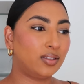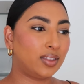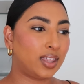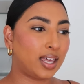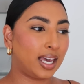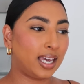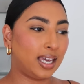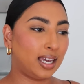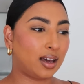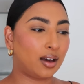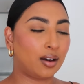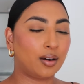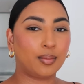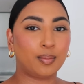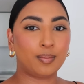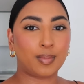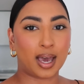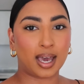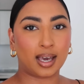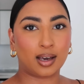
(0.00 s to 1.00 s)
they
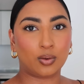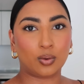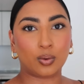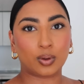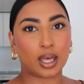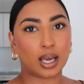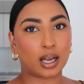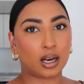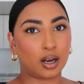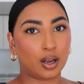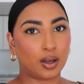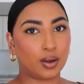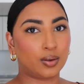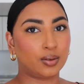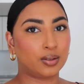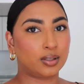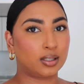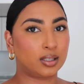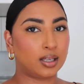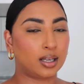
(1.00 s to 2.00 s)
make all their
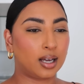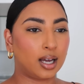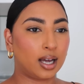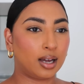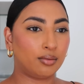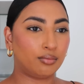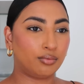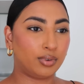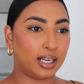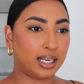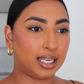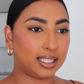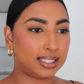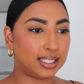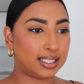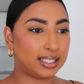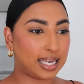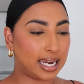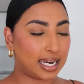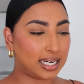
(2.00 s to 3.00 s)
clothes really
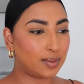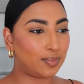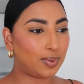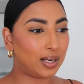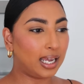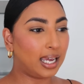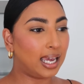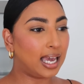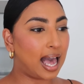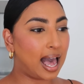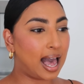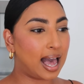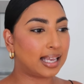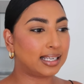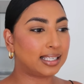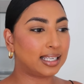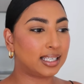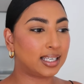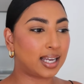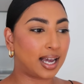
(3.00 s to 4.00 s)
sustainably
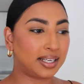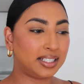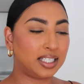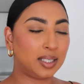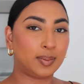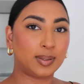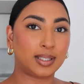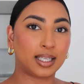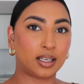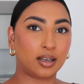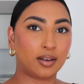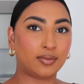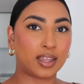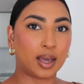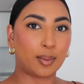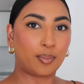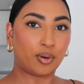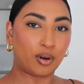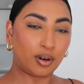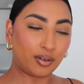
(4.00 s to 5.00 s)
and 90% of
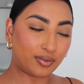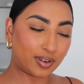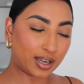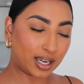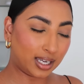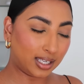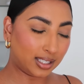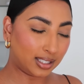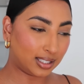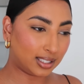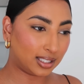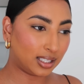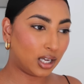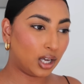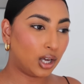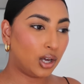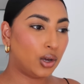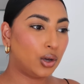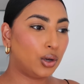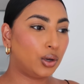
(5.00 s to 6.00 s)
their profits
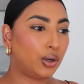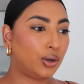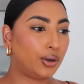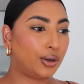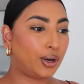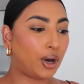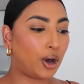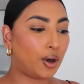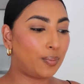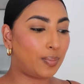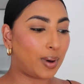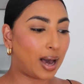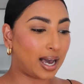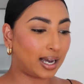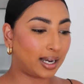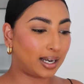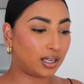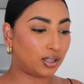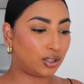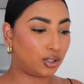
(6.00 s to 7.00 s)
go
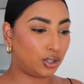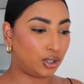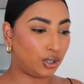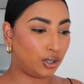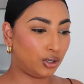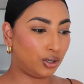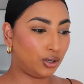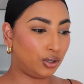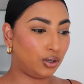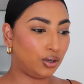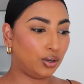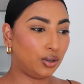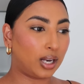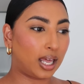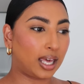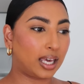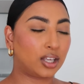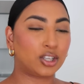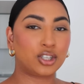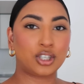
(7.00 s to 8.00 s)
back to
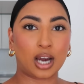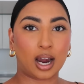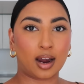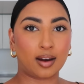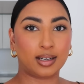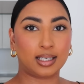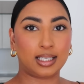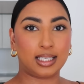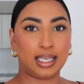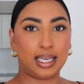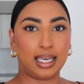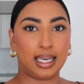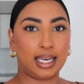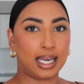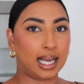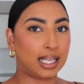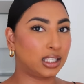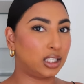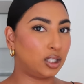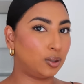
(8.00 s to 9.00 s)
like charity
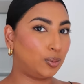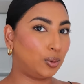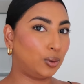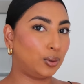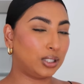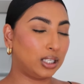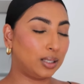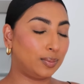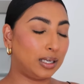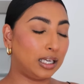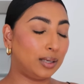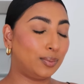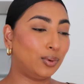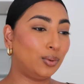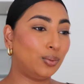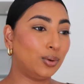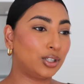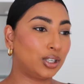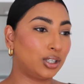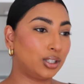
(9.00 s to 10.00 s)
and supporting
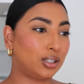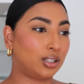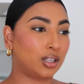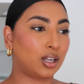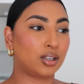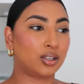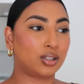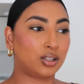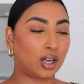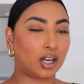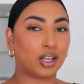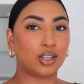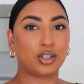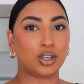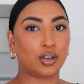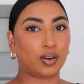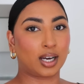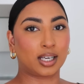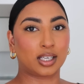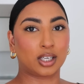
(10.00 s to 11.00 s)
people, which is such
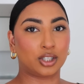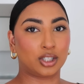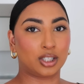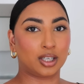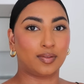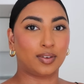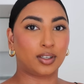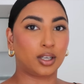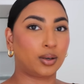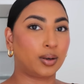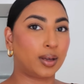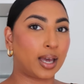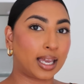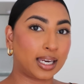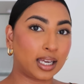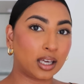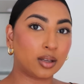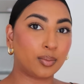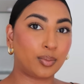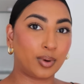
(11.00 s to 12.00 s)
a great initiative. I don't know
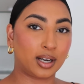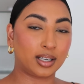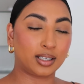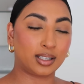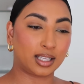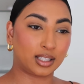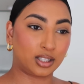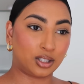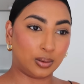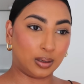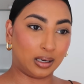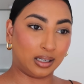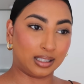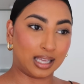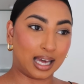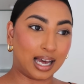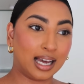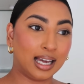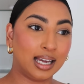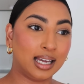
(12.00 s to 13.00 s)
any other brand that's doing
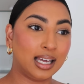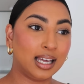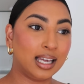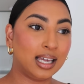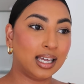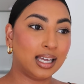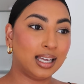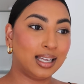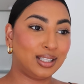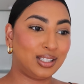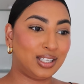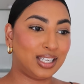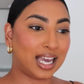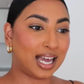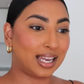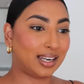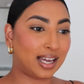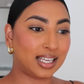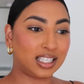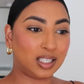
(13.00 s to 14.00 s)
that. So
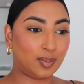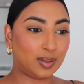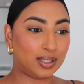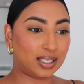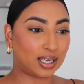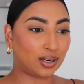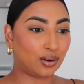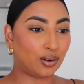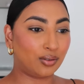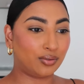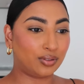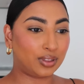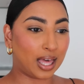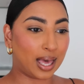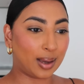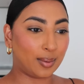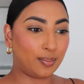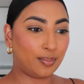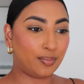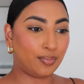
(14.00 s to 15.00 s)
yeah, 90% of
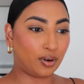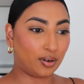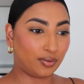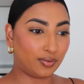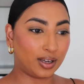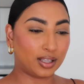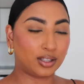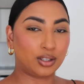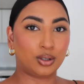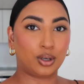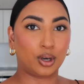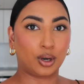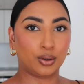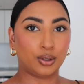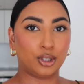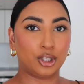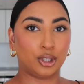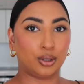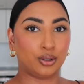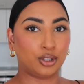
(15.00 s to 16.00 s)
their profits go
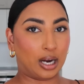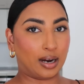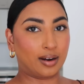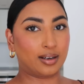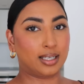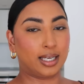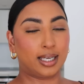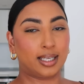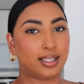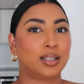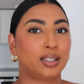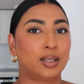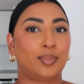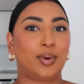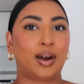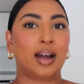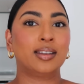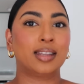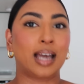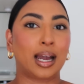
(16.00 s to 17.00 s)
to charities. It's a
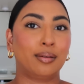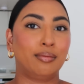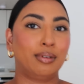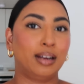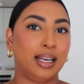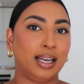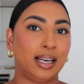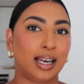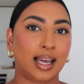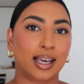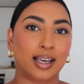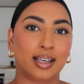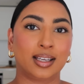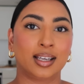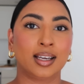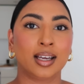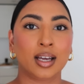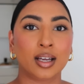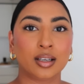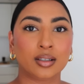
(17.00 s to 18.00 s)
brand that I really like
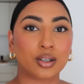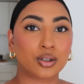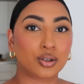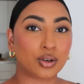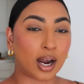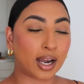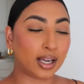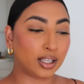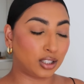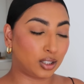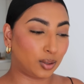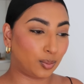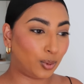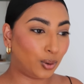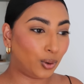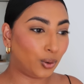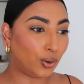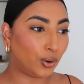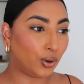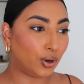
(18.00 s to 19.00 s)
to try and
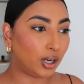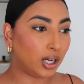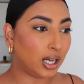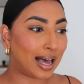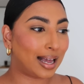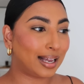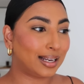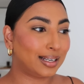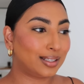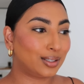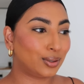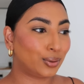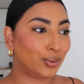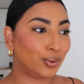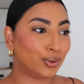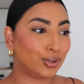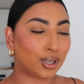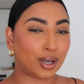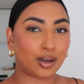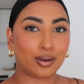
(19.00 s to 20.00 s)
support and
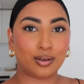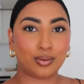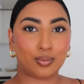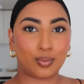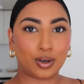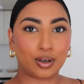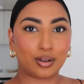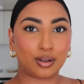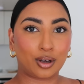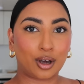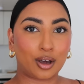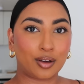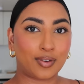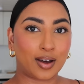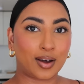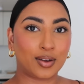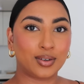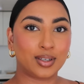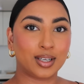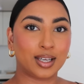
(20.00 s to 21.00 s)
also one of the
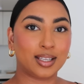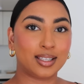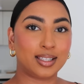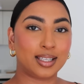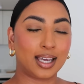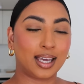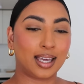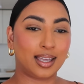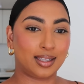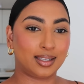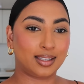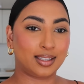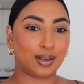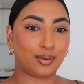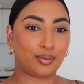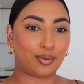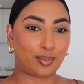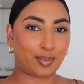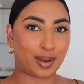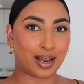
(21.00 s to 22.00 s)
co-founders is
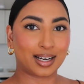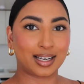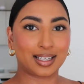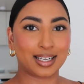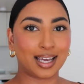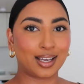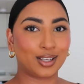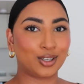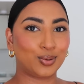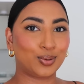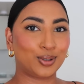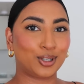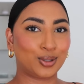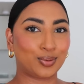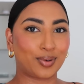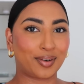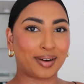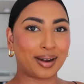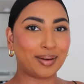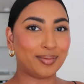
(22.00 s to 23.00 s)
from Bangladesh which is
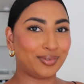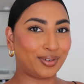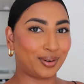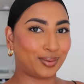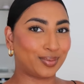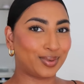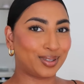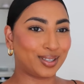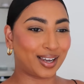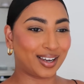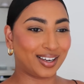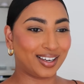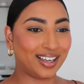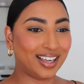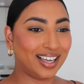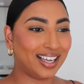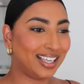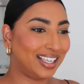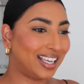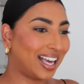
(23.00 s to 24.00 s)
where I'm from so
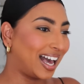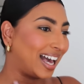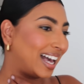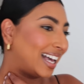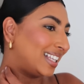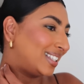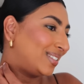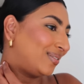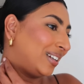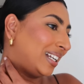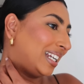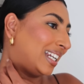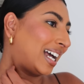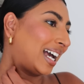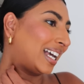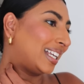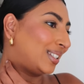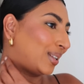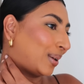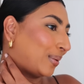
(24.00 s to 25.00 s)
yeah it's really
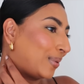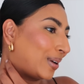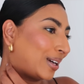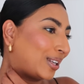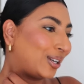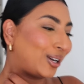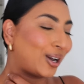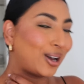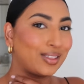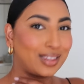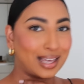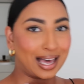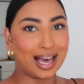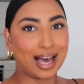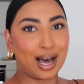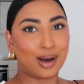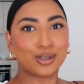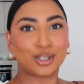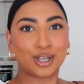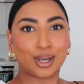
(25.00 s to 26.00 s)
nice so we're going to go
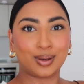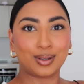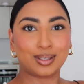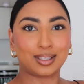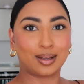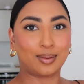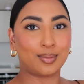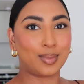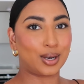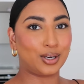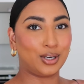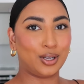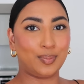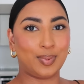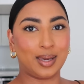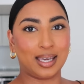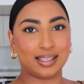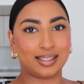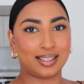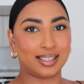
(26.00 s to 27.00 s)
there I'll show you some new
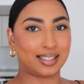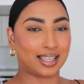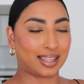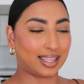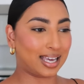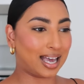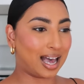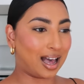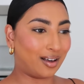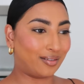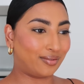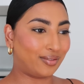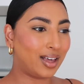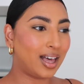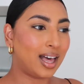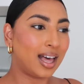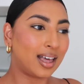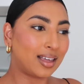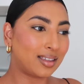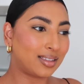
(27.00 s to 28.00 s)
pieces that they have
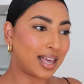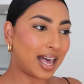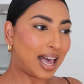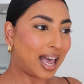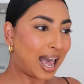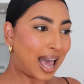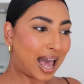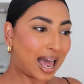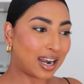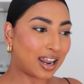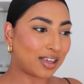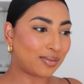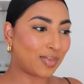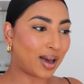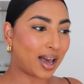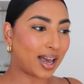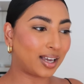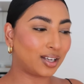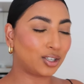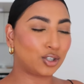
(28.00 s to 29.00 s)
there and I
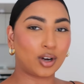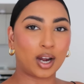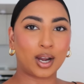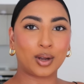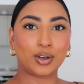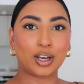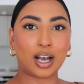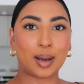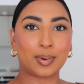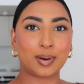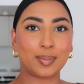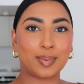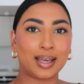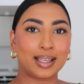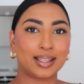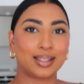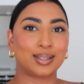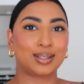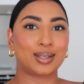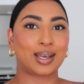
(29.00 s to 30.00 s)
might try on a couple of
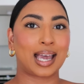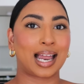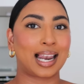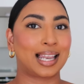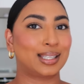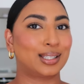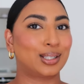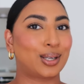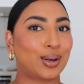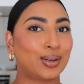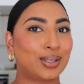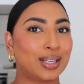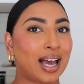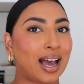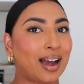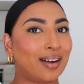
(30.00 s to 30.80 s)
bits so yeah let's go to